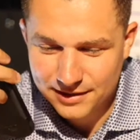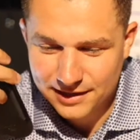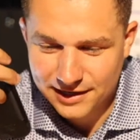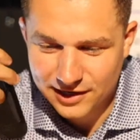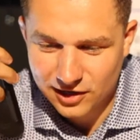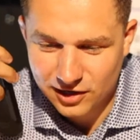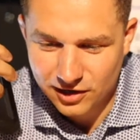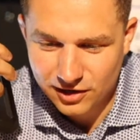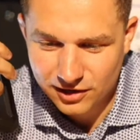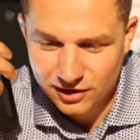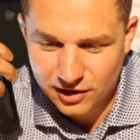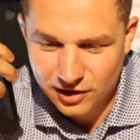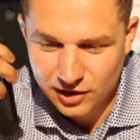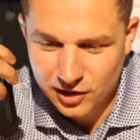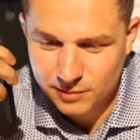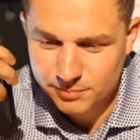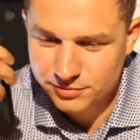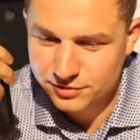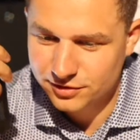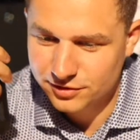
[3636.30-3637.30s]

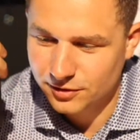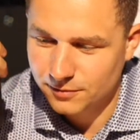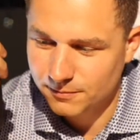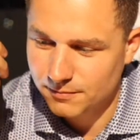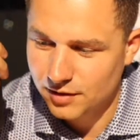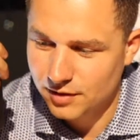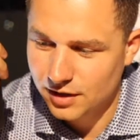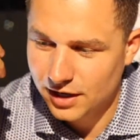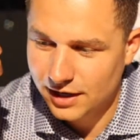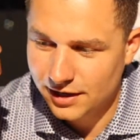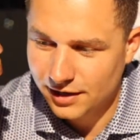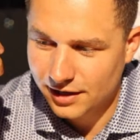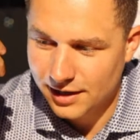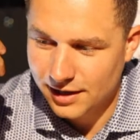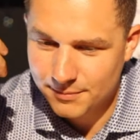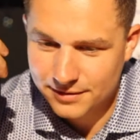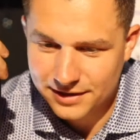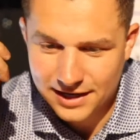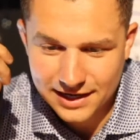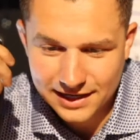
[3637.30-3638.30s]
I'll help you though.
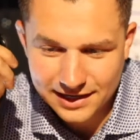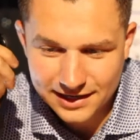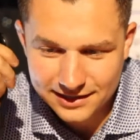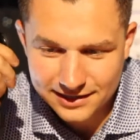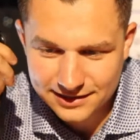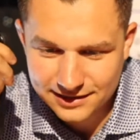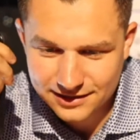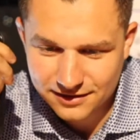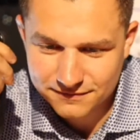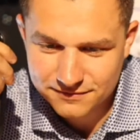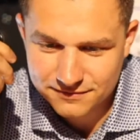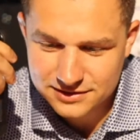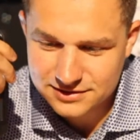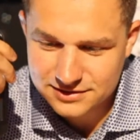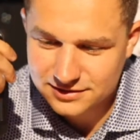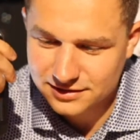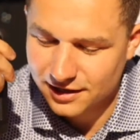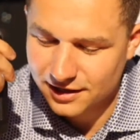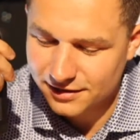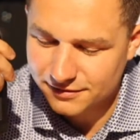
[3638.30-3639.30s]
I got to get
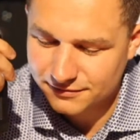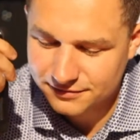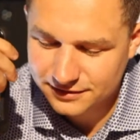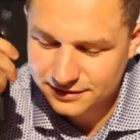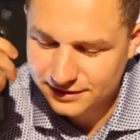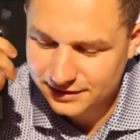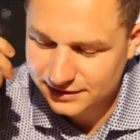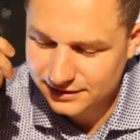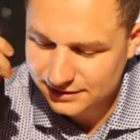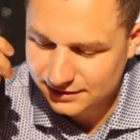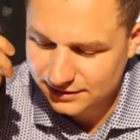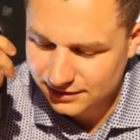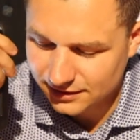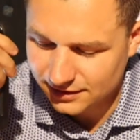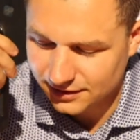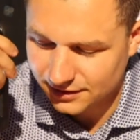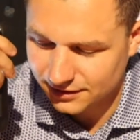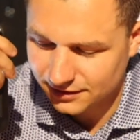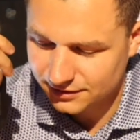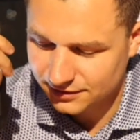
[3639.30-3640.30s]
off this live, and
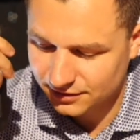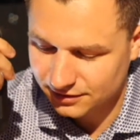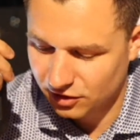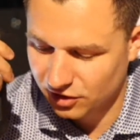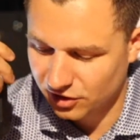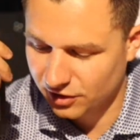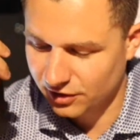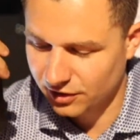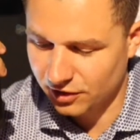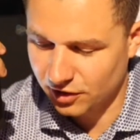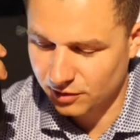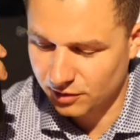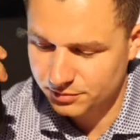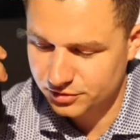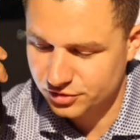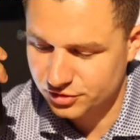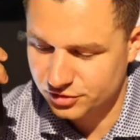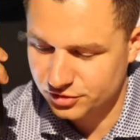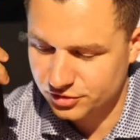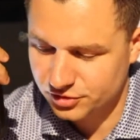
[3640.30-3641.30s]
then I'll
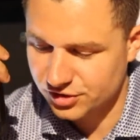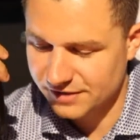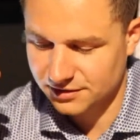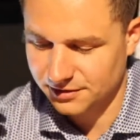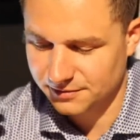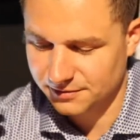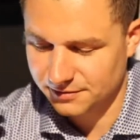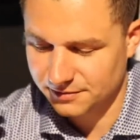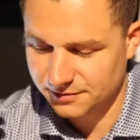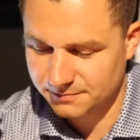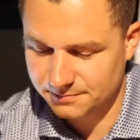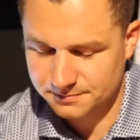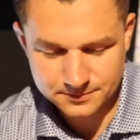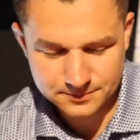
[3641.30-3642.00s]
help you draft it up.